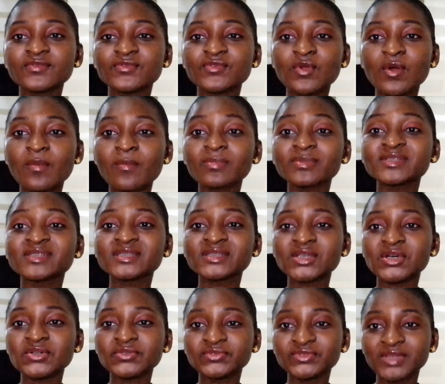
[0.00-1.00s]
from
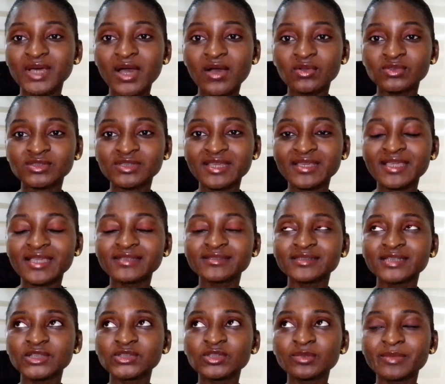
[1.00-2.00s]
self-doubt. Like,
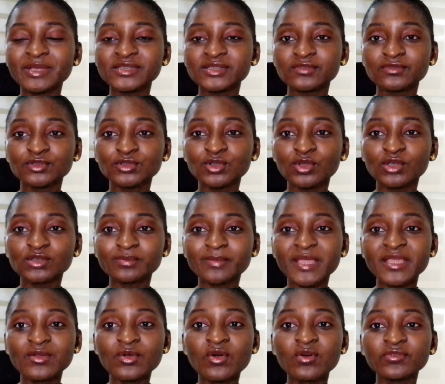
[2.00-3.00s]
I doubted myself a lot.
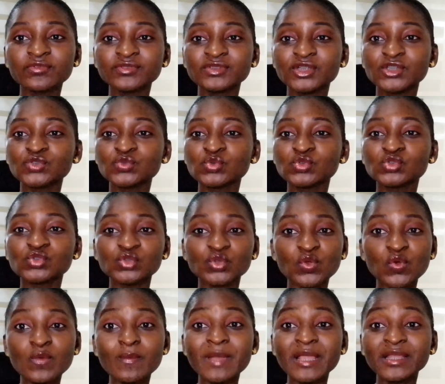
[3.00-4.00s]
My confidence was
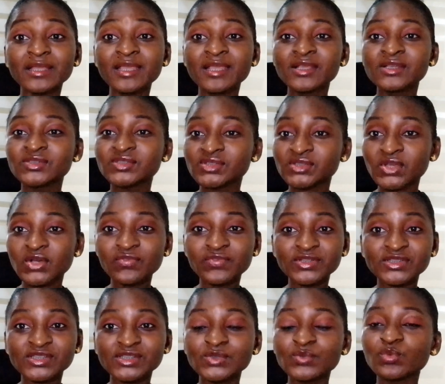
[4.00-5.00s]
low. My
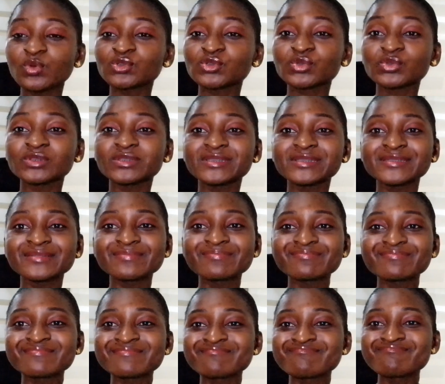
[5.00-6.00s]
self-esteem was on the
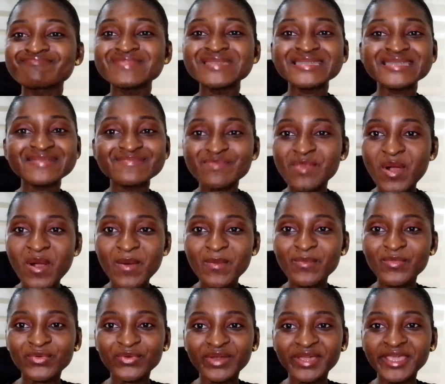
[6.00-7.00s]

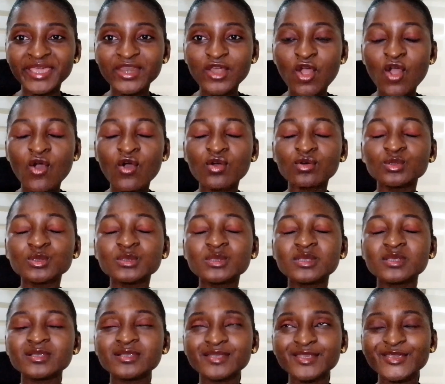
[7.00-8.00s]
minimum, right?
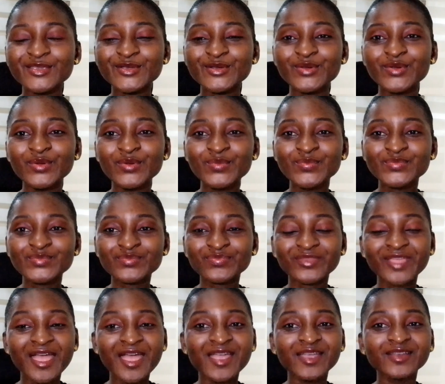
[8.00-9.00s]
Until
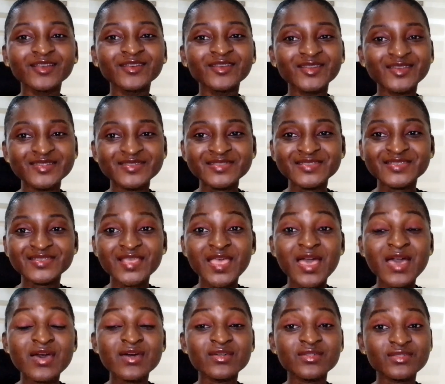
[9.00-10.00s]
I learned
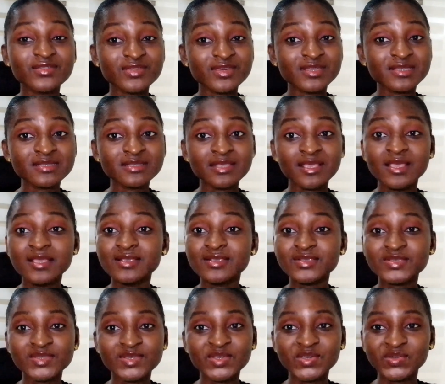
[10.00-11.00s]
this
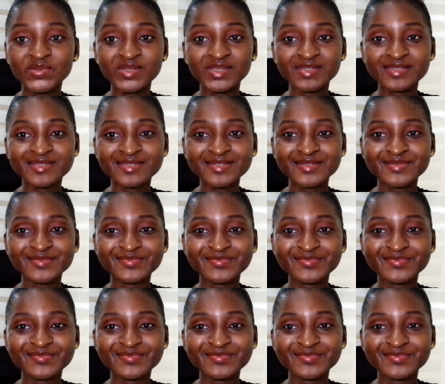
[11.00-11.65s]
secret.